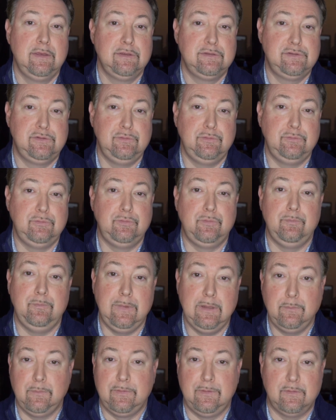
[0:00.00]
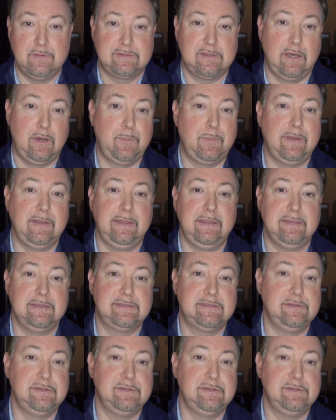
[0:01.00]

to meet with those companies,